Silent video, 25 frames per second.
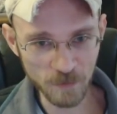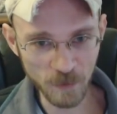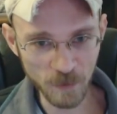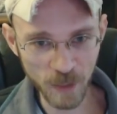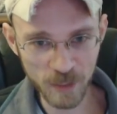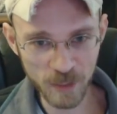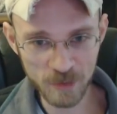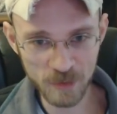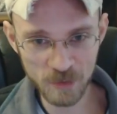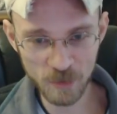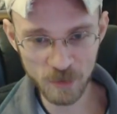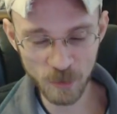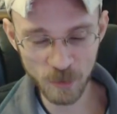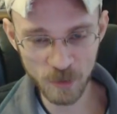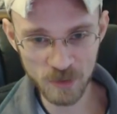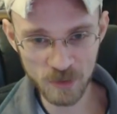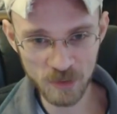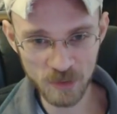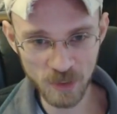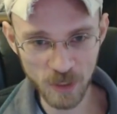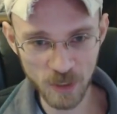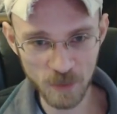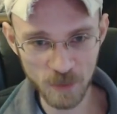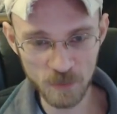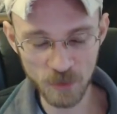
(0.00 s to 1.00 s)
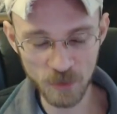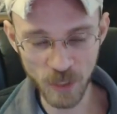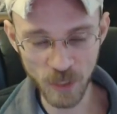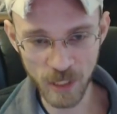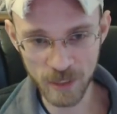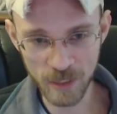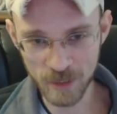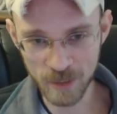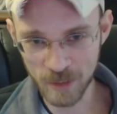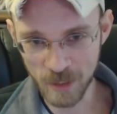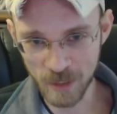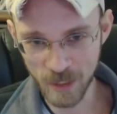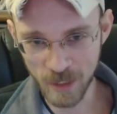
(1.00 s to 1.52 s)
Flying Swords of
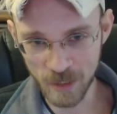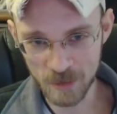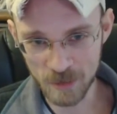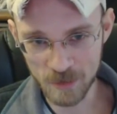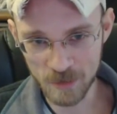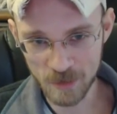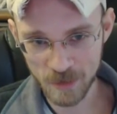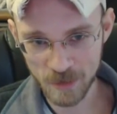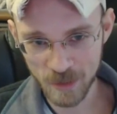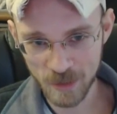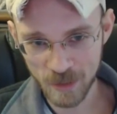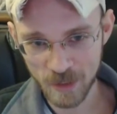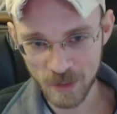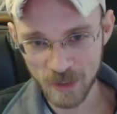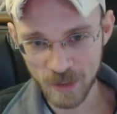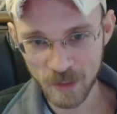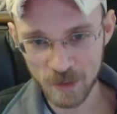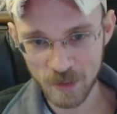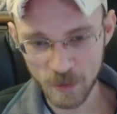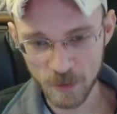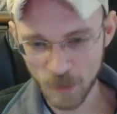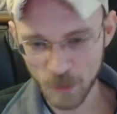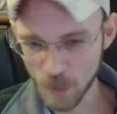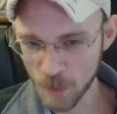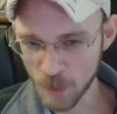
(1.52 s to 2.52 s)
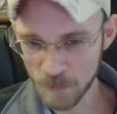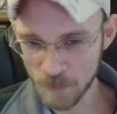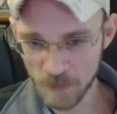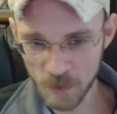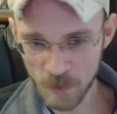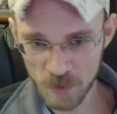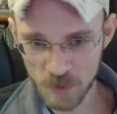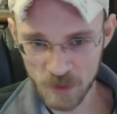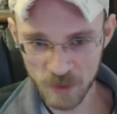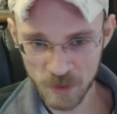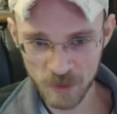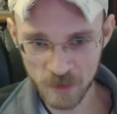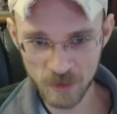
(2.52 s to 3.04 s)
Dragon Gate. The long
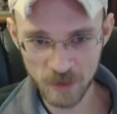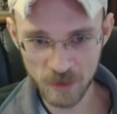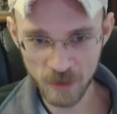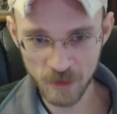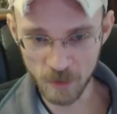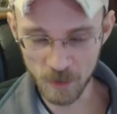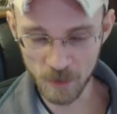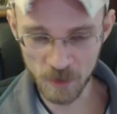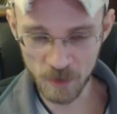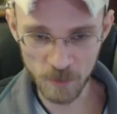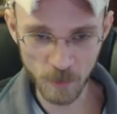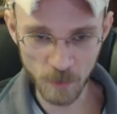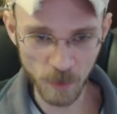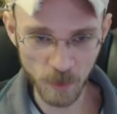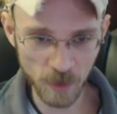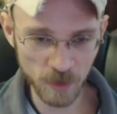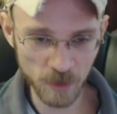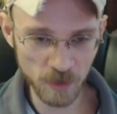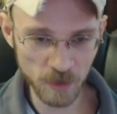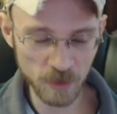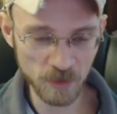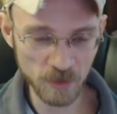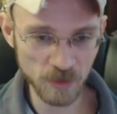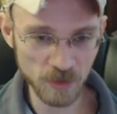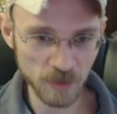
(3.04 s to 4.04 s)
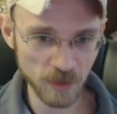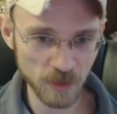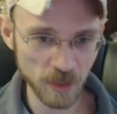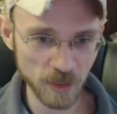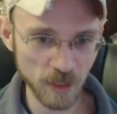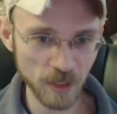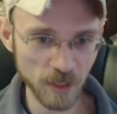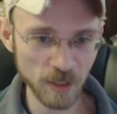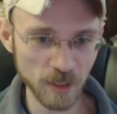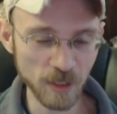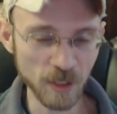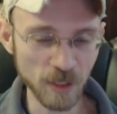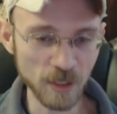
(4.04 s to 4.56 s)
version, gonna be spoilers.
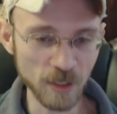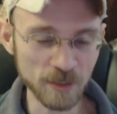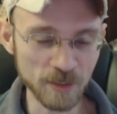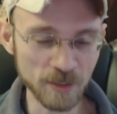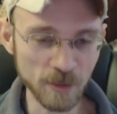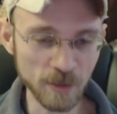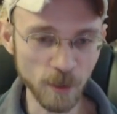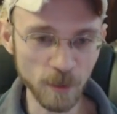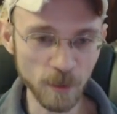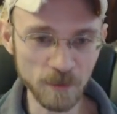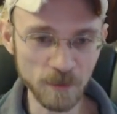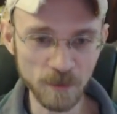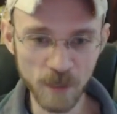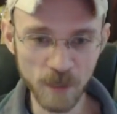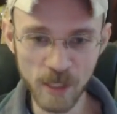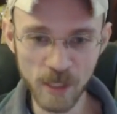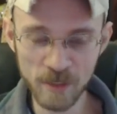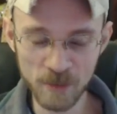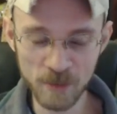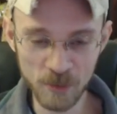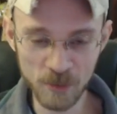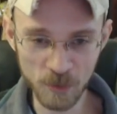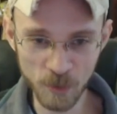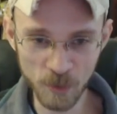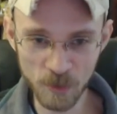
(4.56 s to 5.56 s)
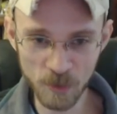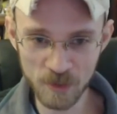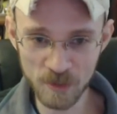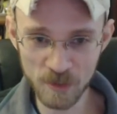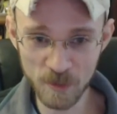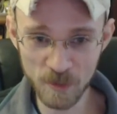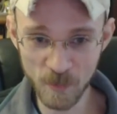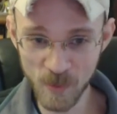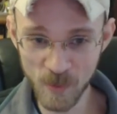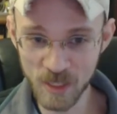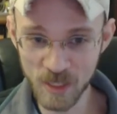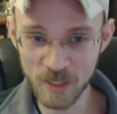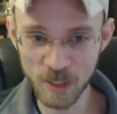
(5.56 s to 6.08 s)
It's called Flying
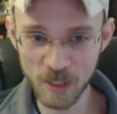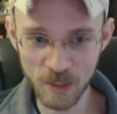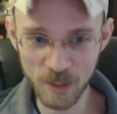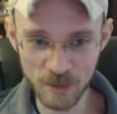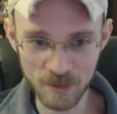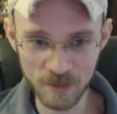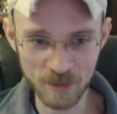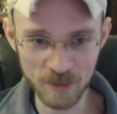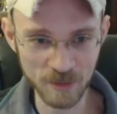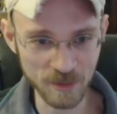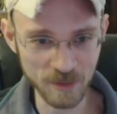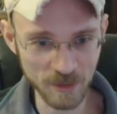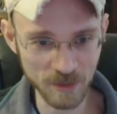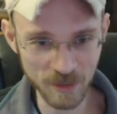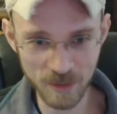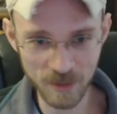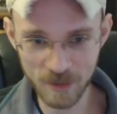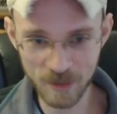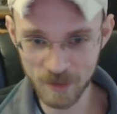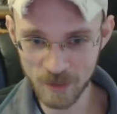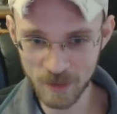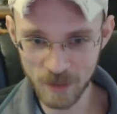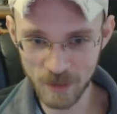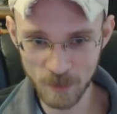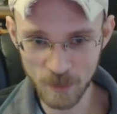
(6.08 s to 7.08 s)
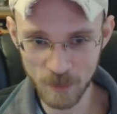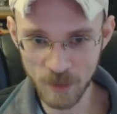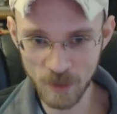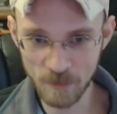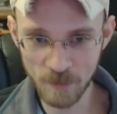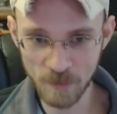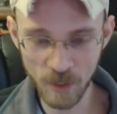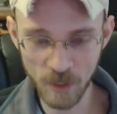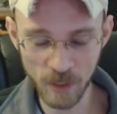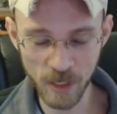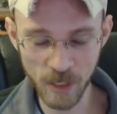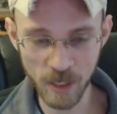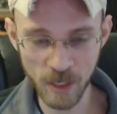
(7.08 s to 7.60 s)
Swords because
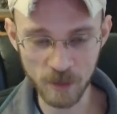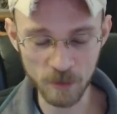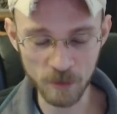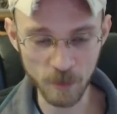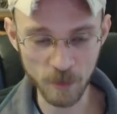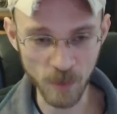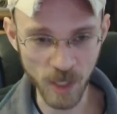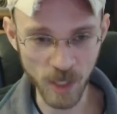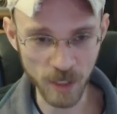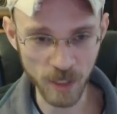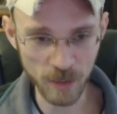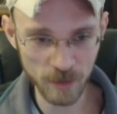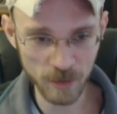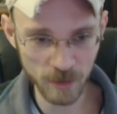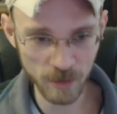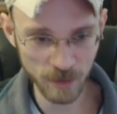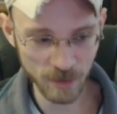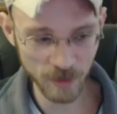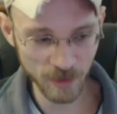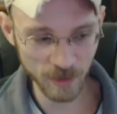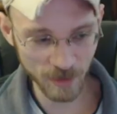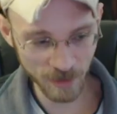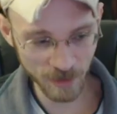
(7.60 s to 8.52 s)
they're very acrobatic.